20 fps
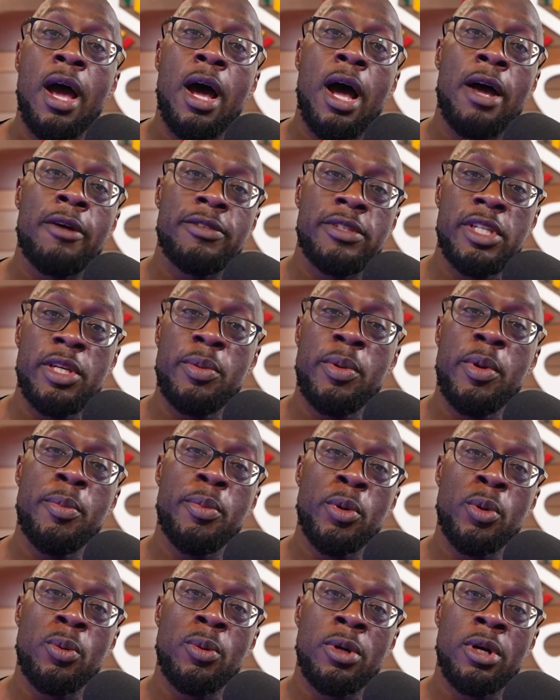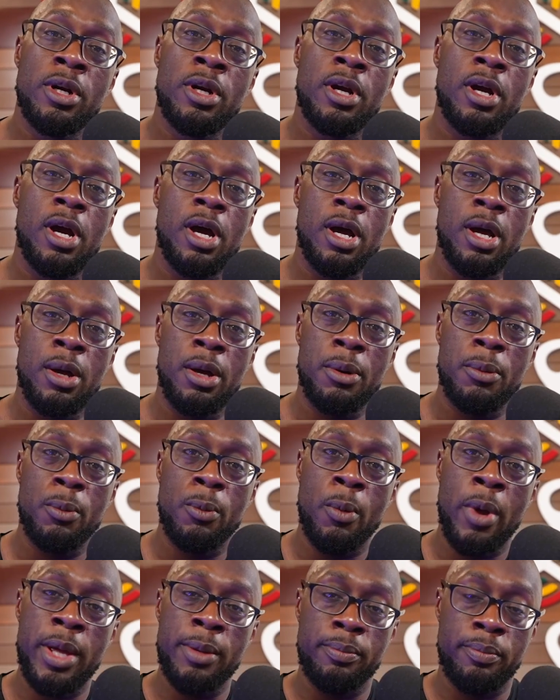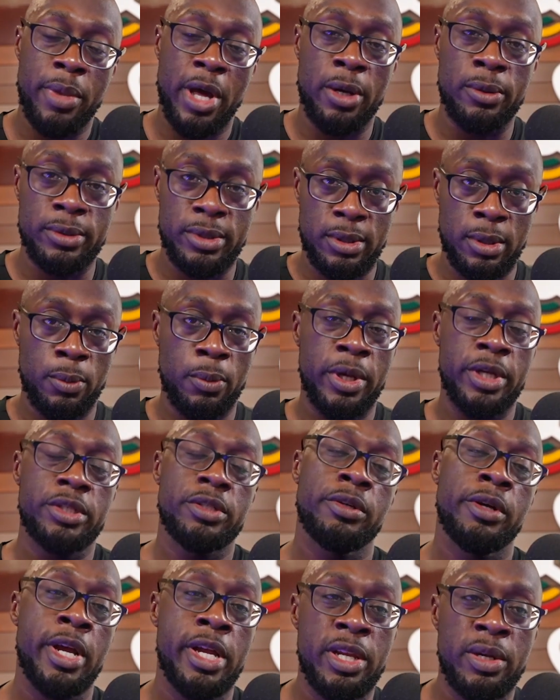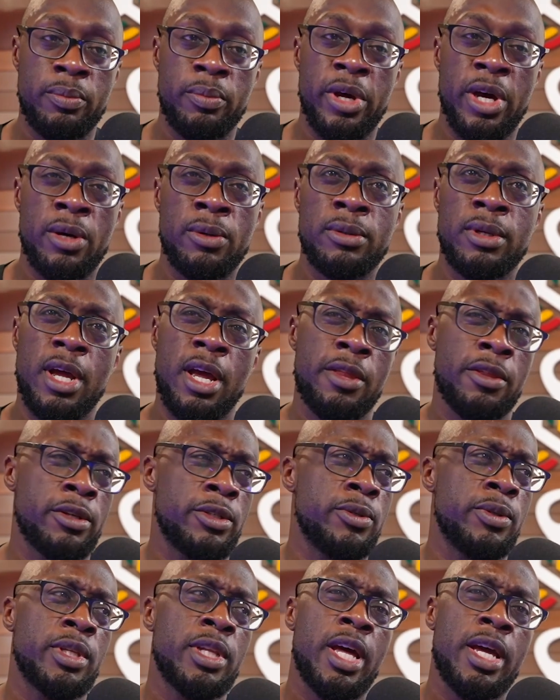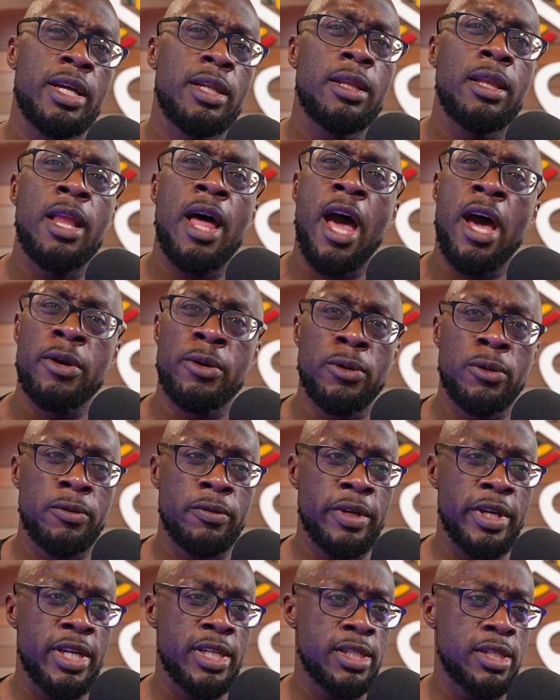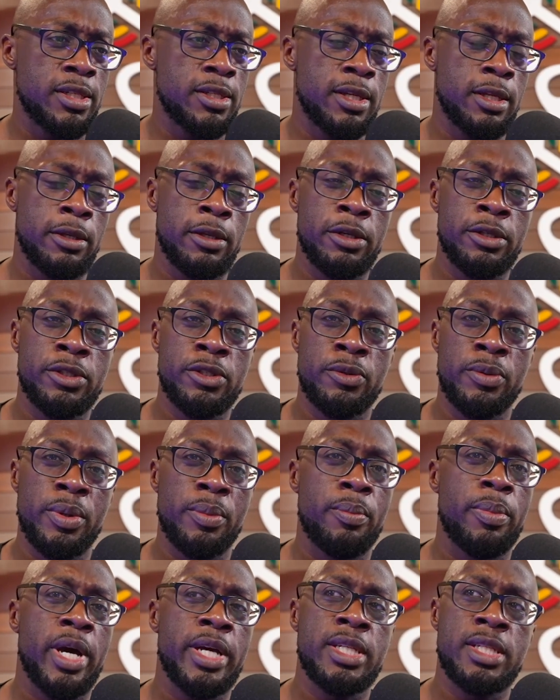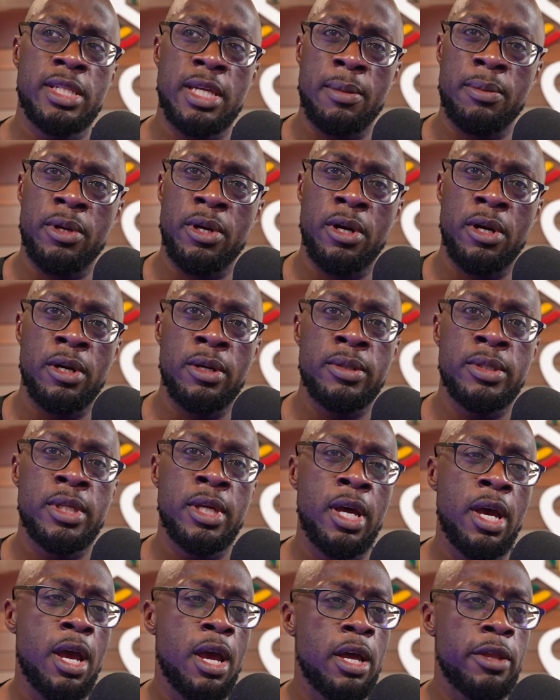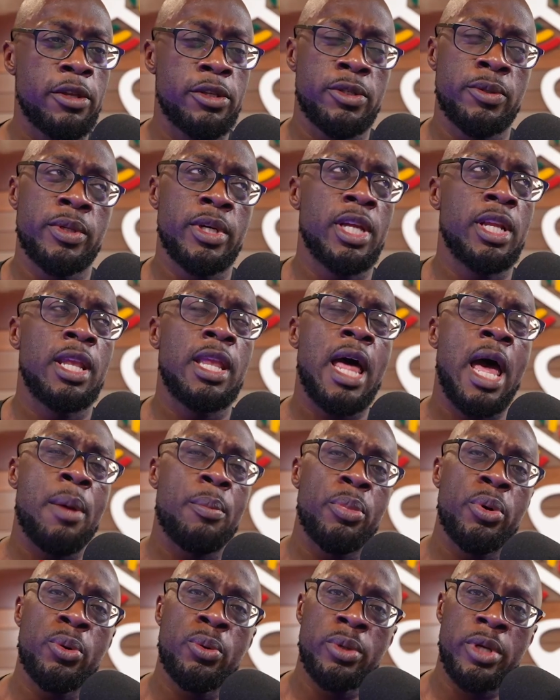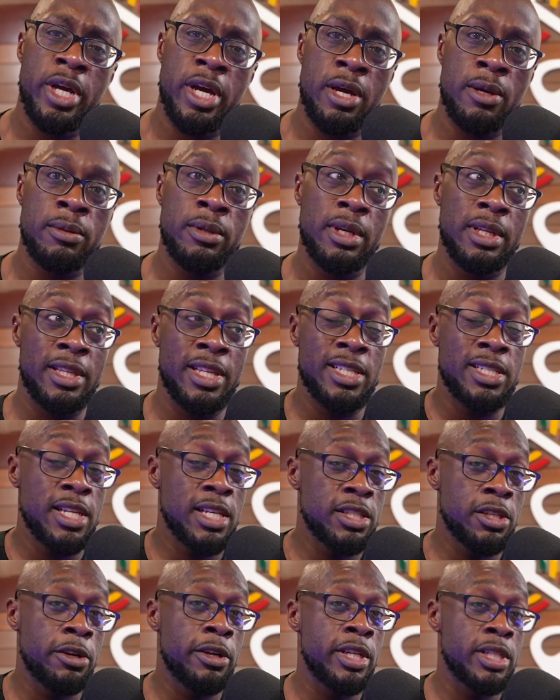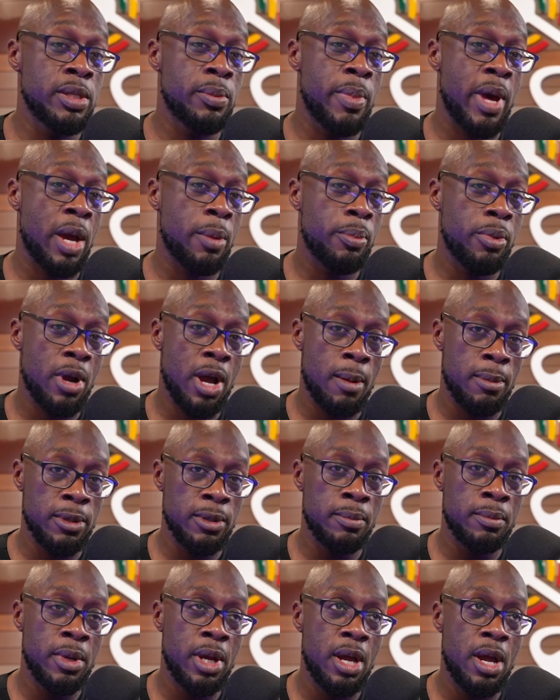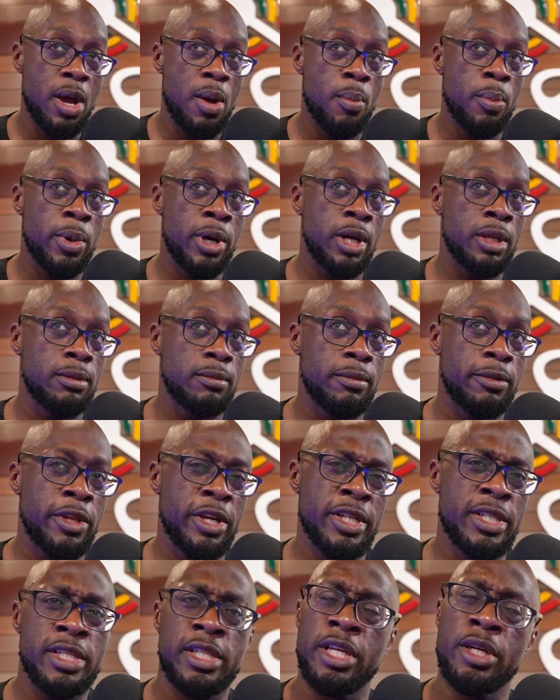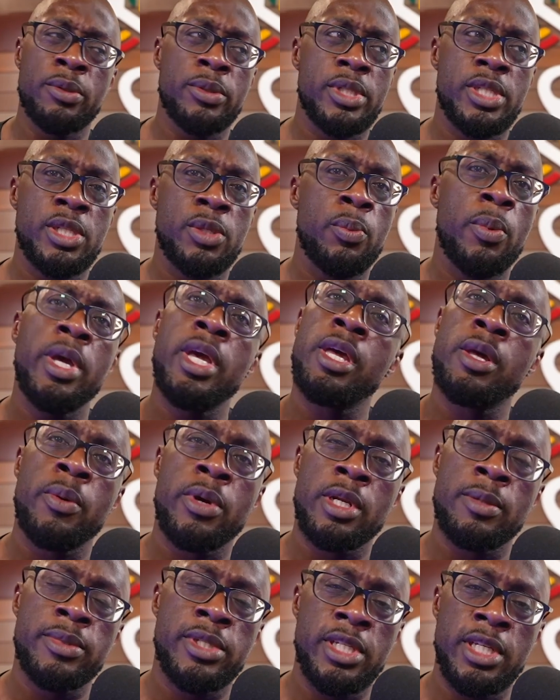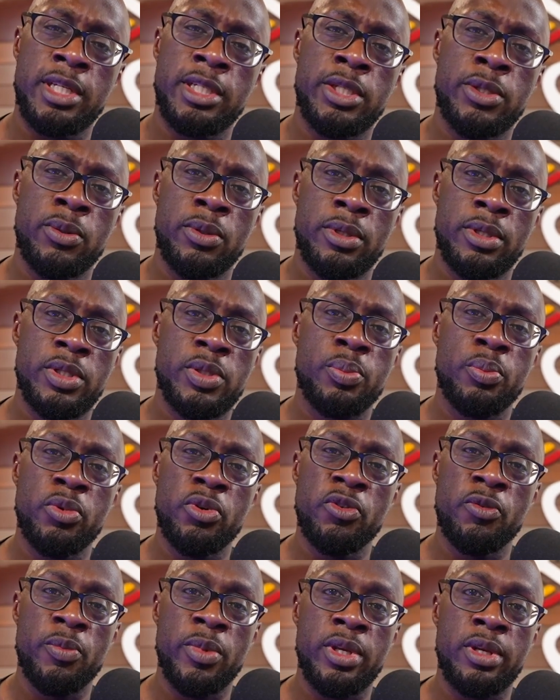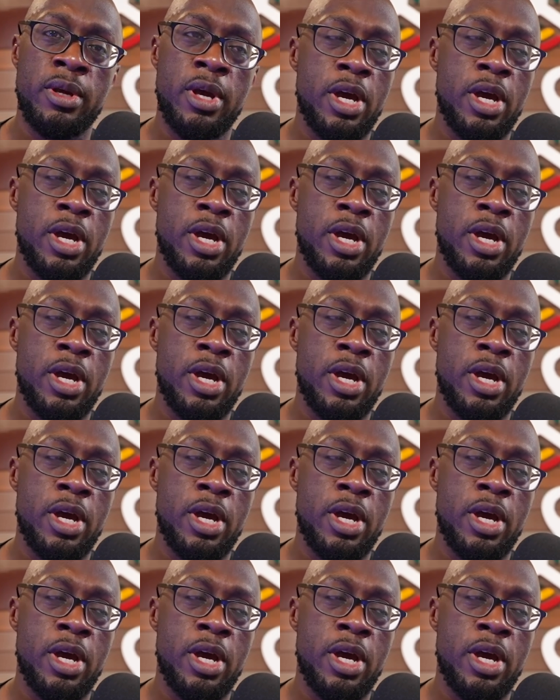I've seen people wear a weight belt, a weight training belt, and they're doing like lateral raises and they're doing bicep curls. They're doing a lat pull down. This says there is a back problem, but they're still swinging when I'm seeing doing this movement.